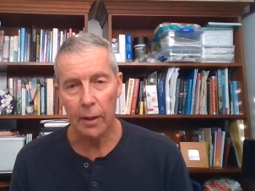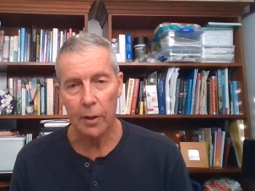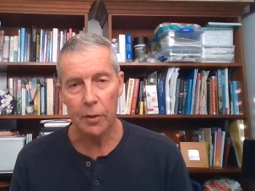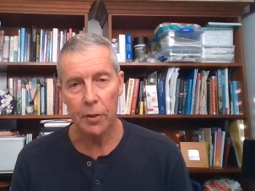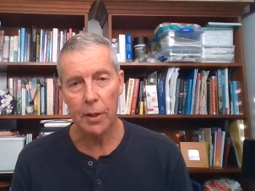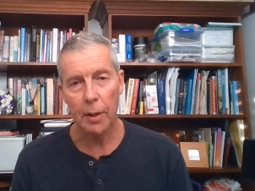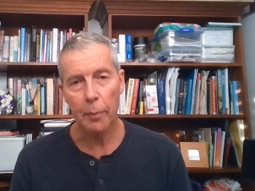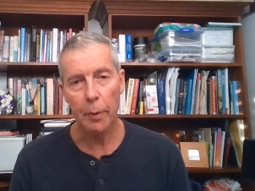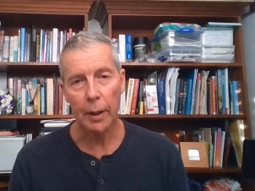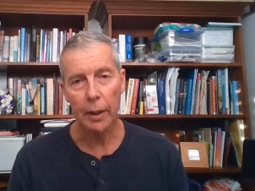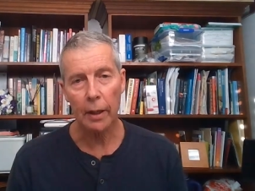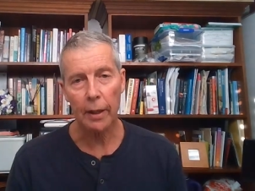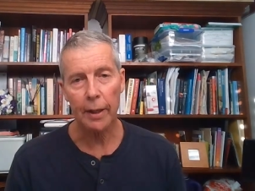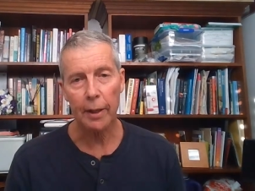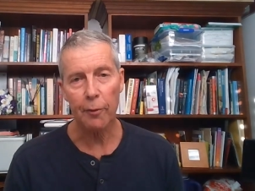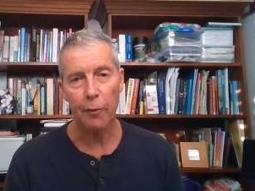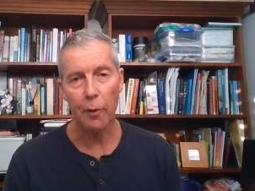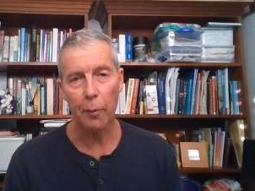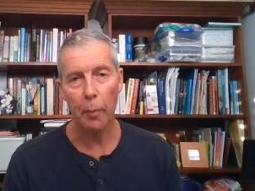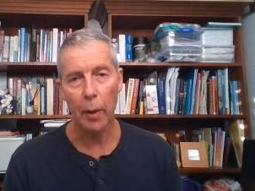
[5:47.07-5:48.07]
Typically,
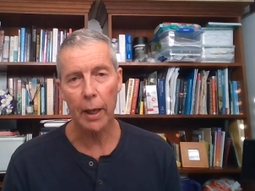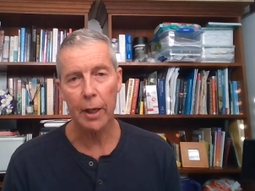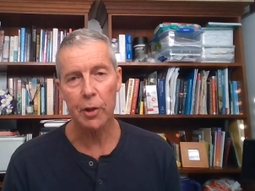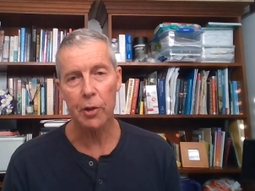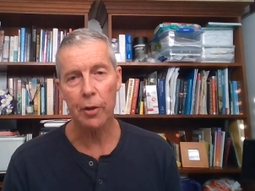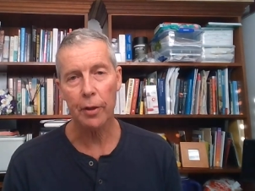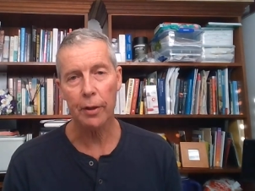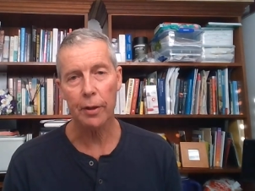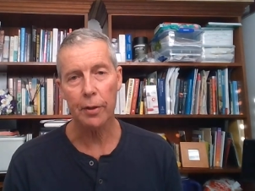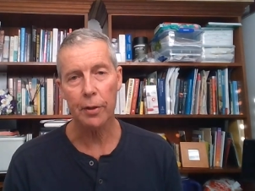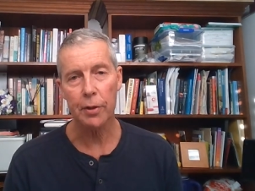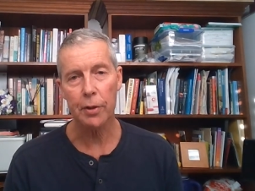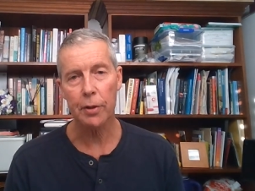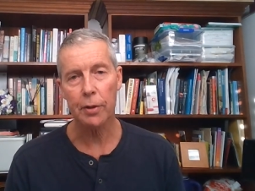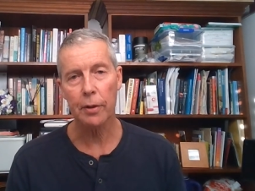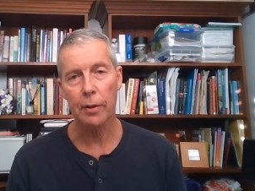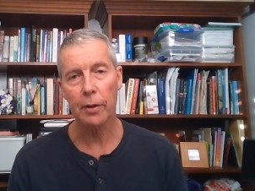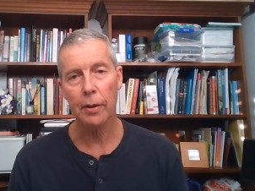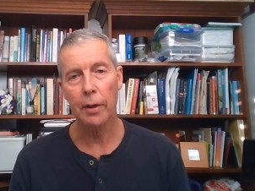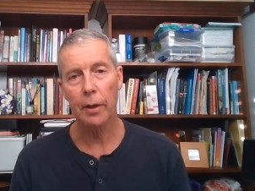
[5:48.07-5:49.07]
if the patient is
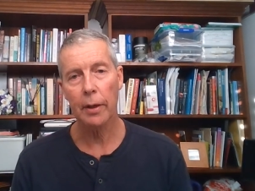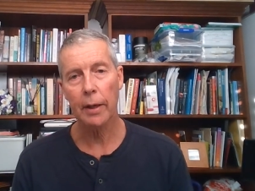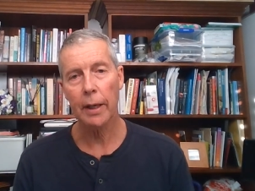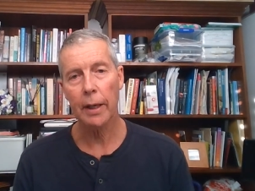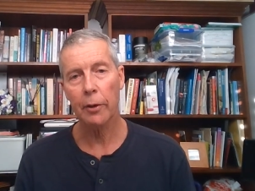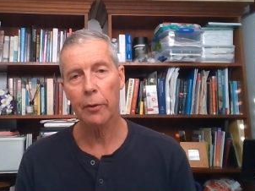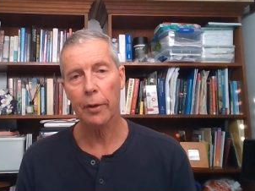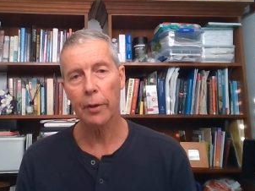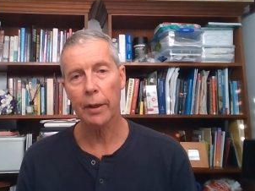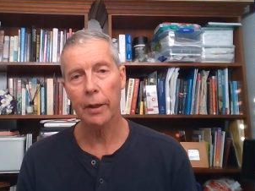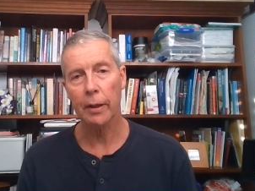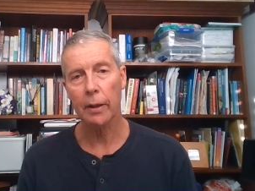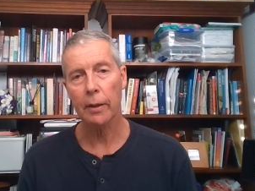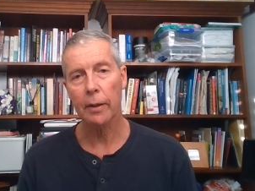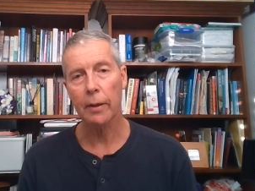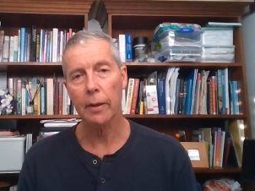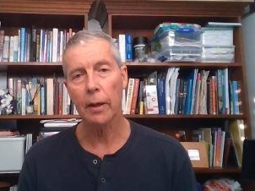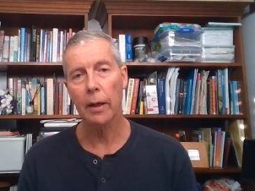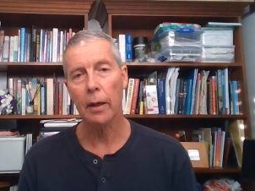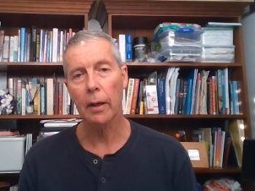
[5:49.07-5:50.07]
entering
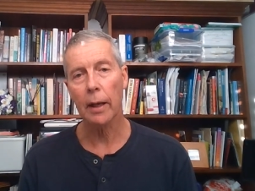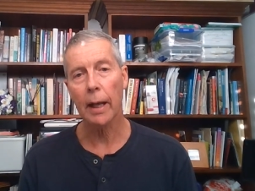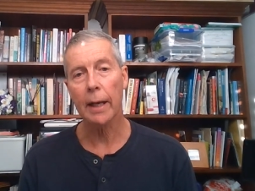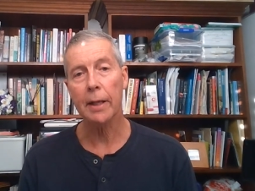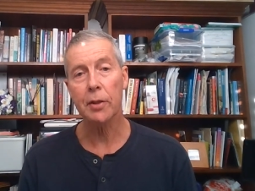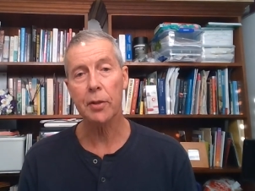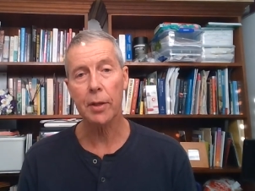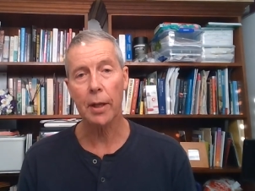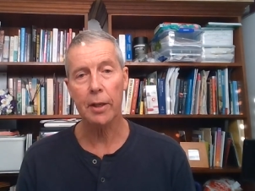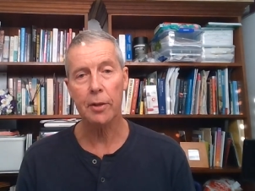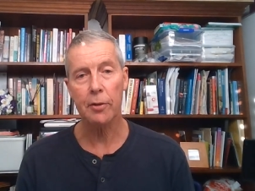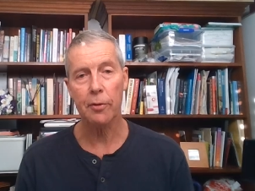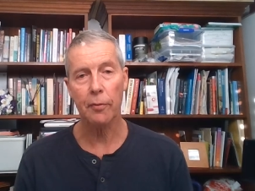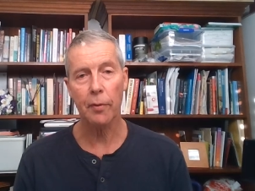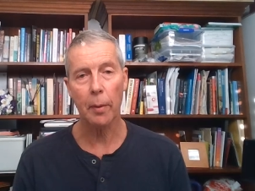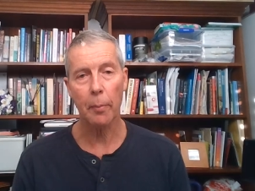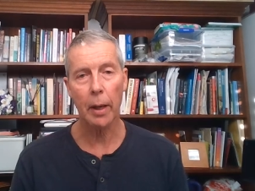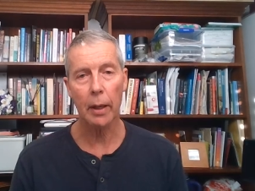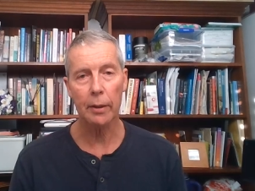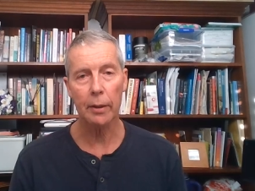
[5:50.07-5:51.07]
a late stage of their
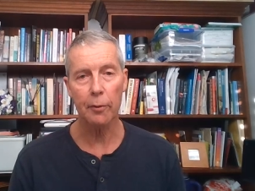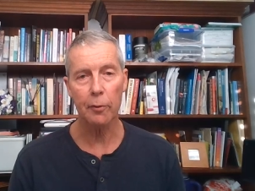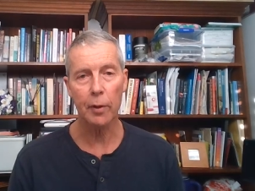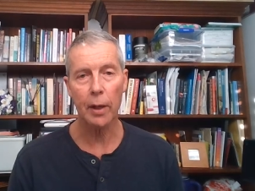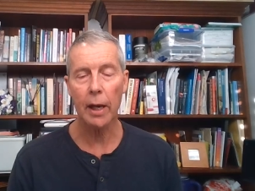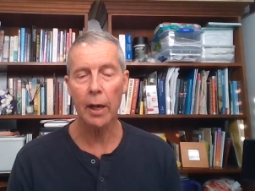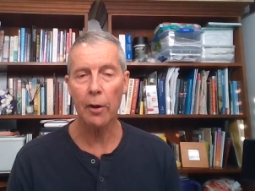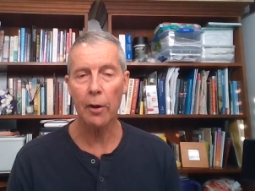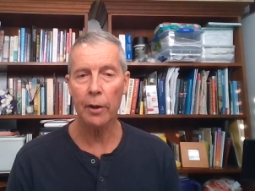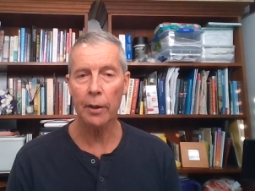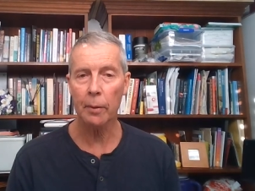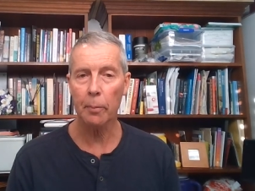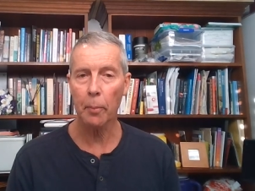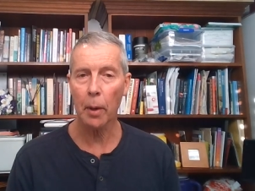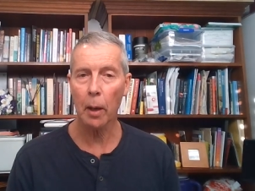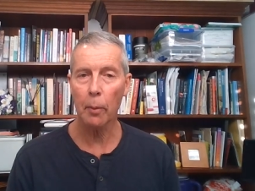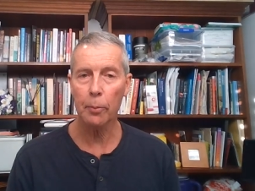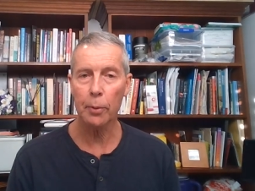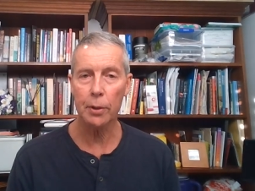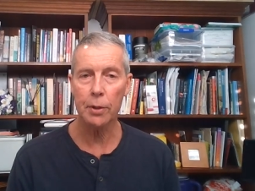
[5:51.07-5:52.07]
palliative care and a
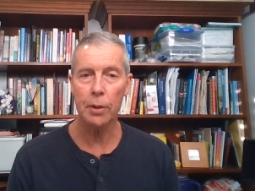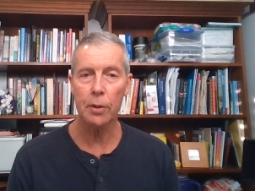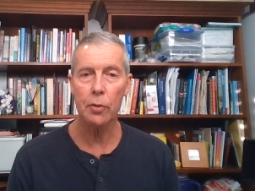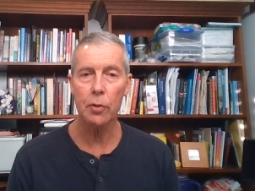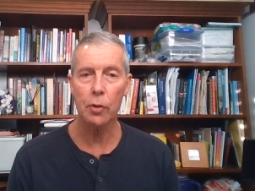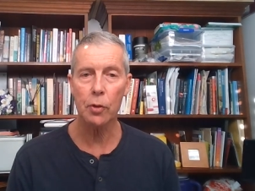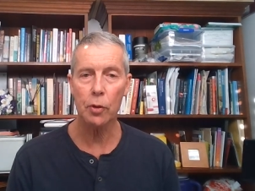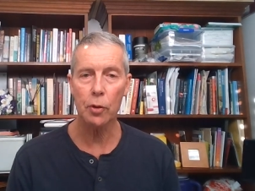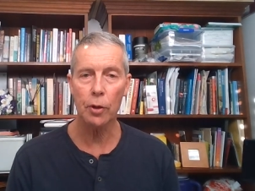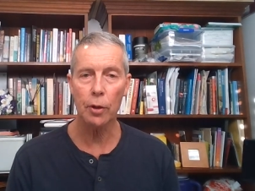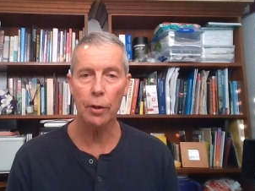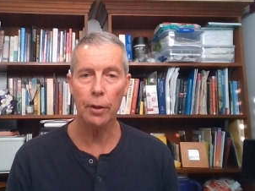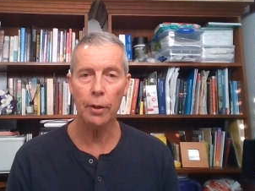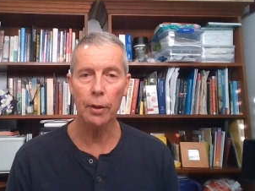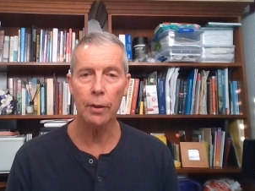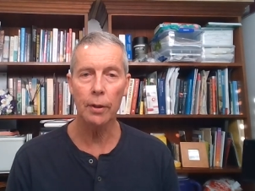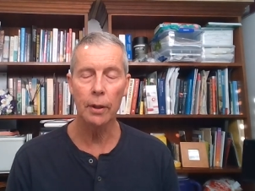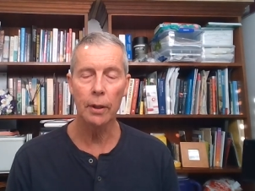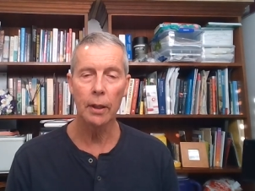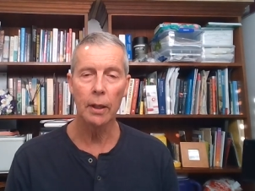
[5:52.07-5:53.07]
pump is instituted,
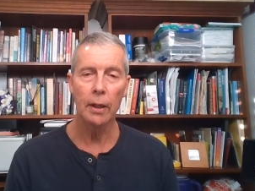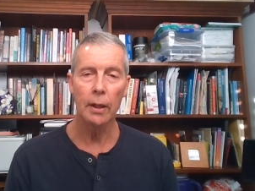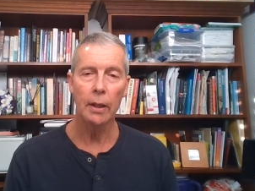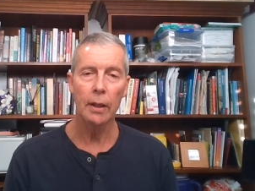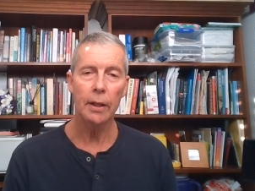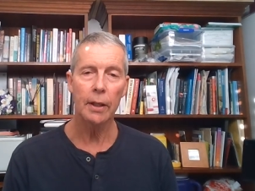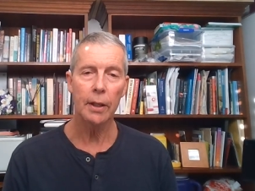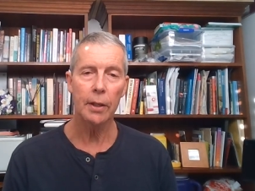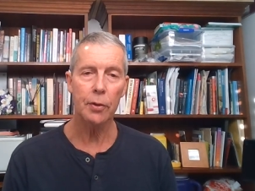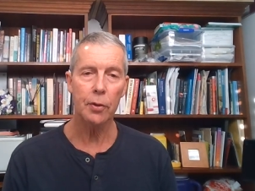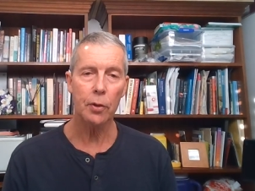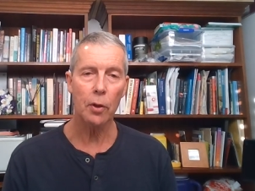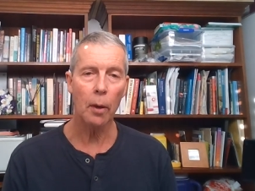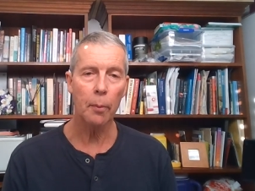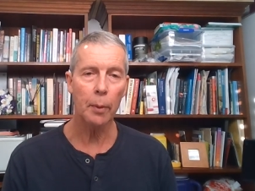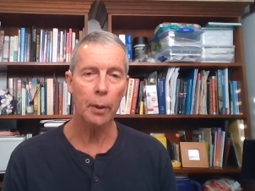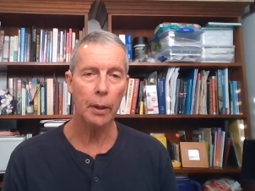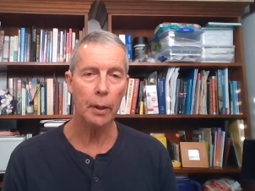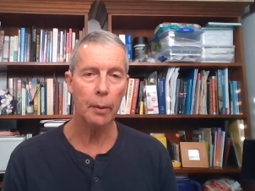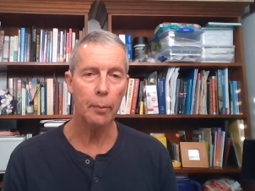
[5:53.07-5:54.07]
it's
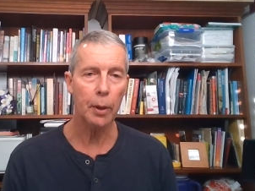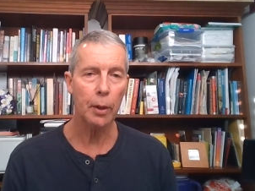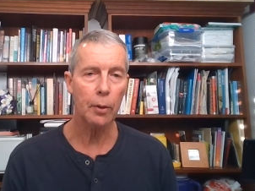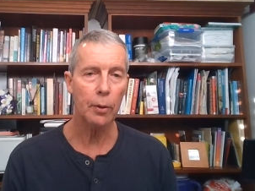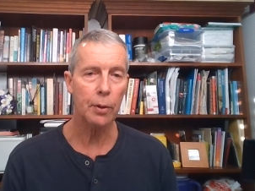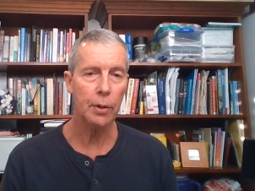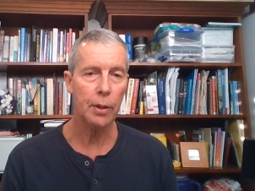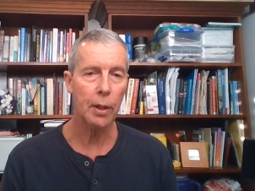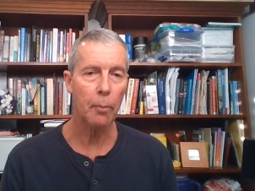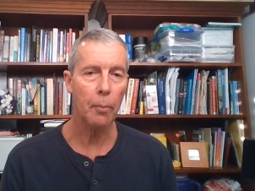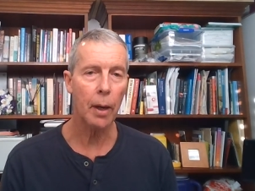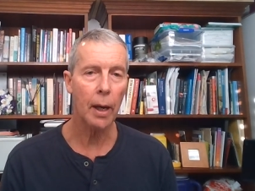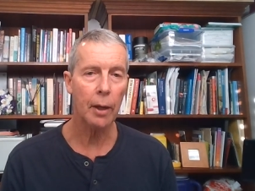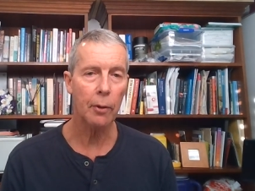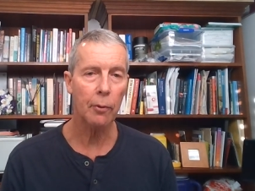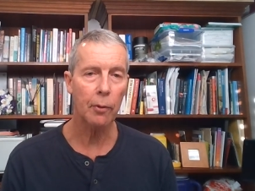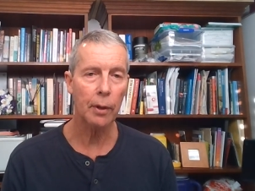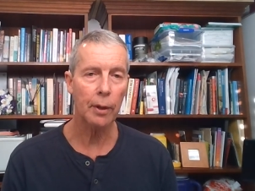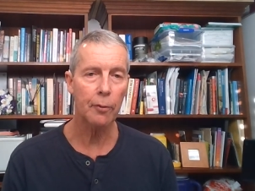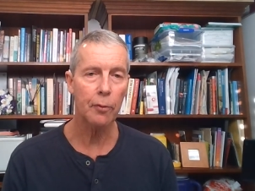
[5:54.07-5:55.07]
commonly because their pain
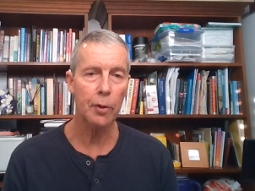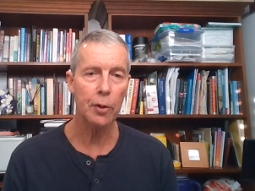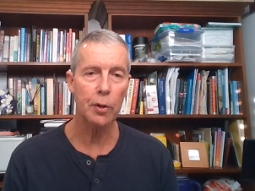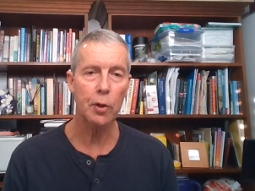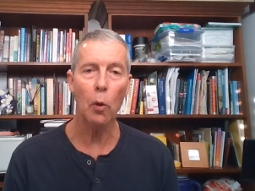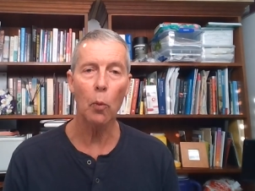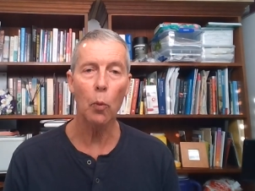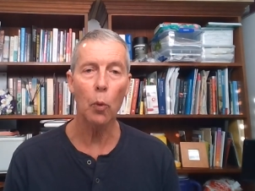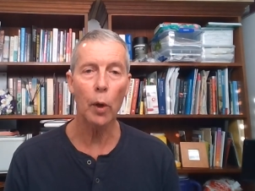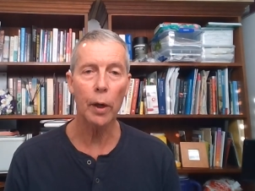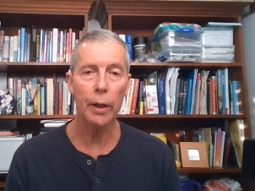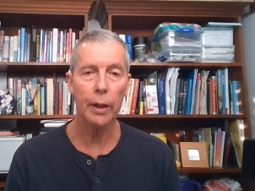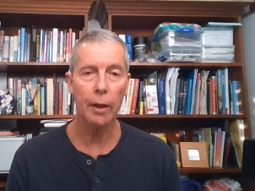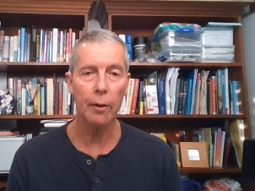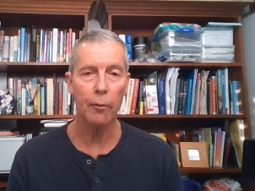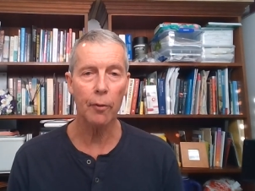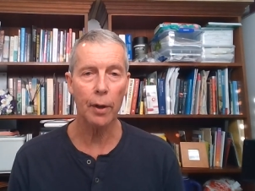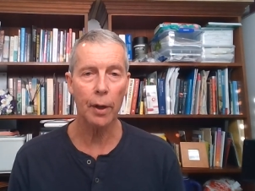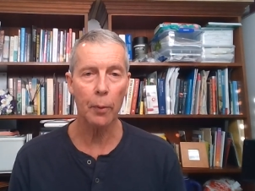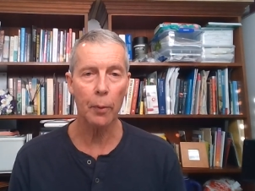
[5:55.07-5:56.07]
relief is not working
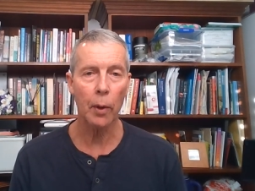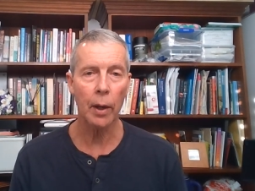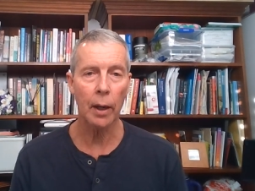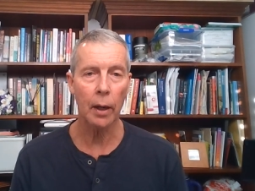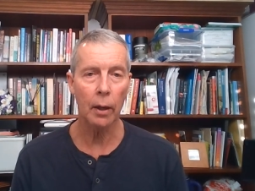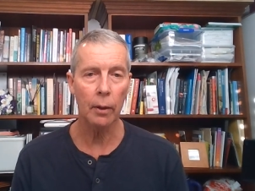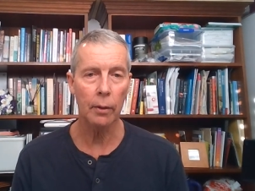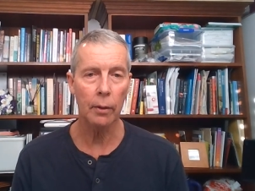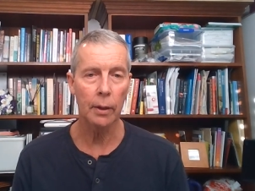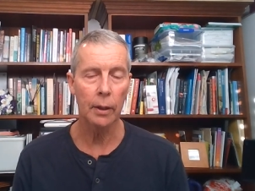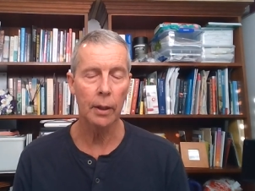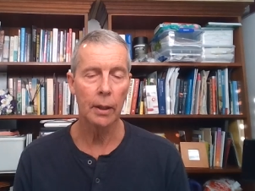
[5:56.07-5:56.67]
very well.